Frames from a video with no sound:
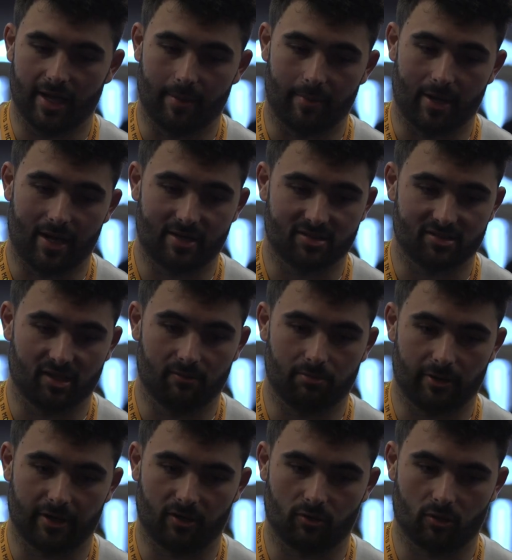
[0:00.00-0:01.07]
Yeah, I mean, I just
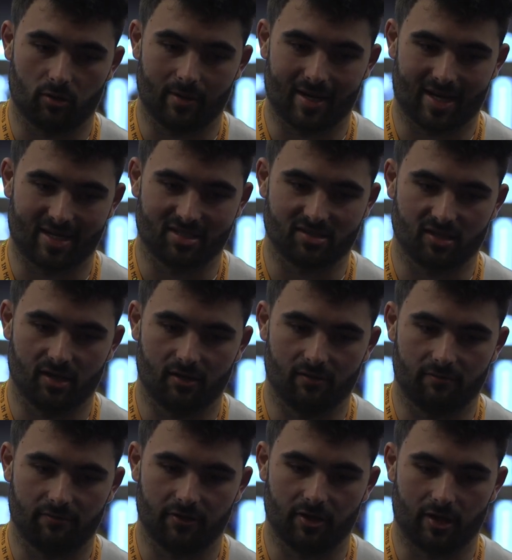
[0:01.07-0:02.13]
love playing quarterback. I just
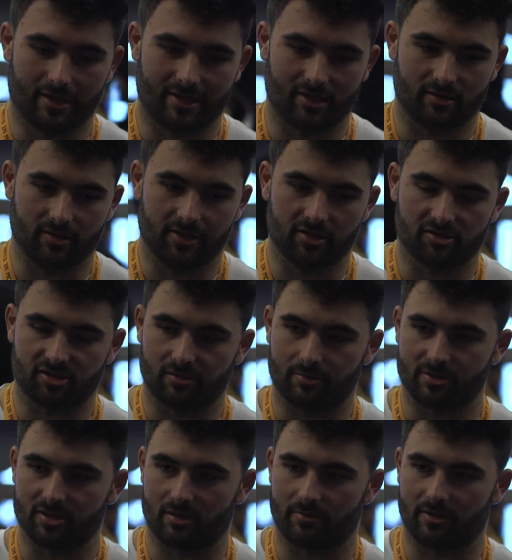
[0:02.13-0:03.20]
love, you know, I think
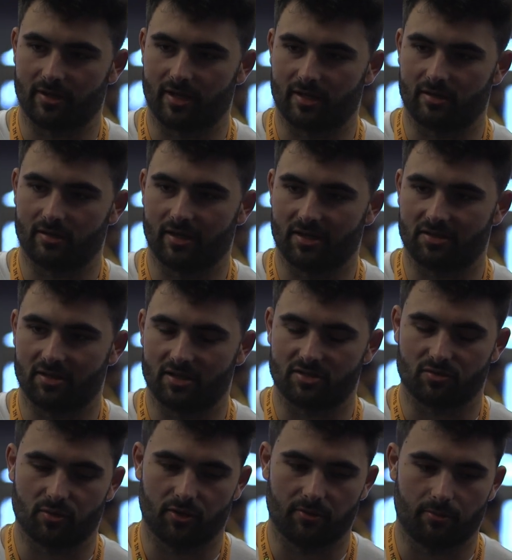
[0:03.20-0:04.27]
leadership is something
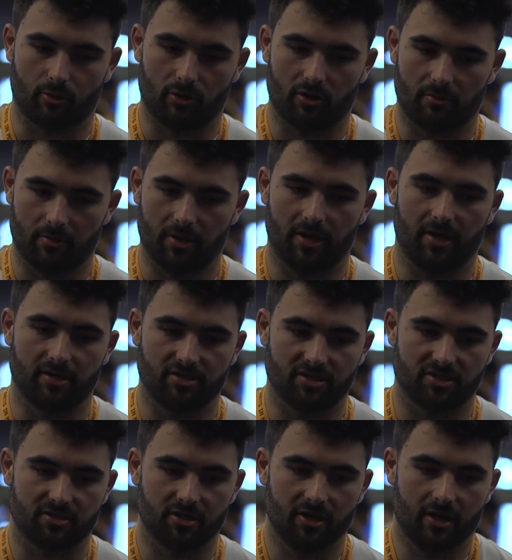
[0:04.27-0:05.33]
that's really important to me, and
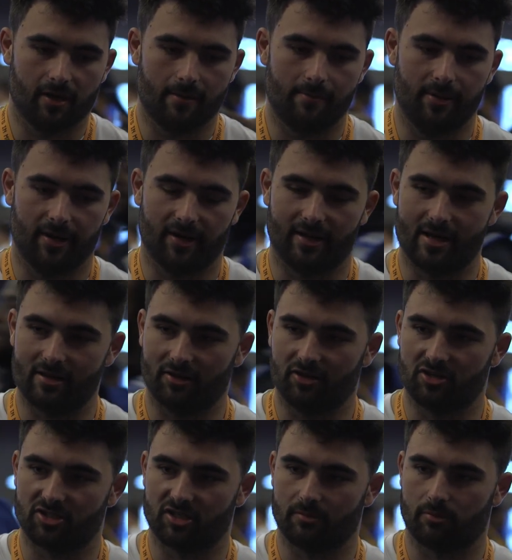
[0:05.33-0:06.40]
just being in that
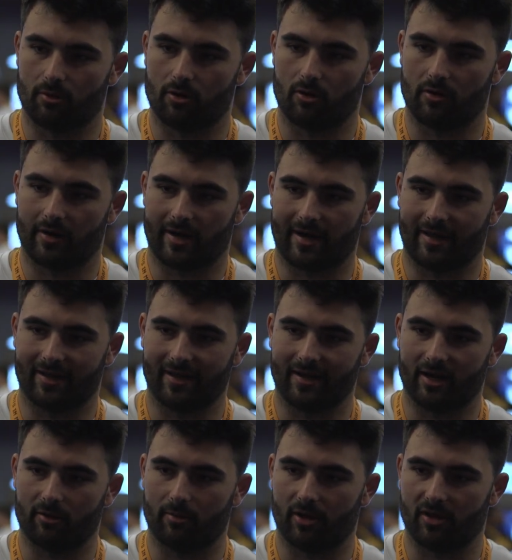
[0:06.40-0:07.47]
leadership role and kind of
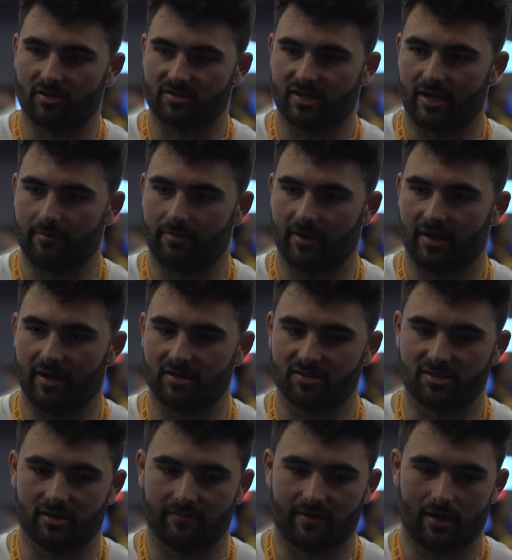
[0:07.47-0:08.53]
getting everybody on the same page
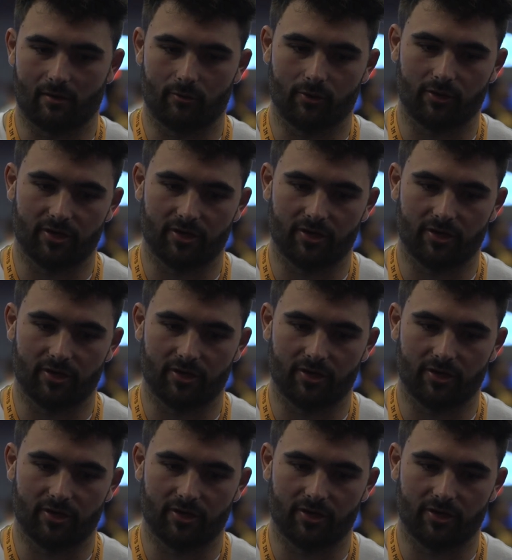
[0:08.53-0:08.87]
is stuff that I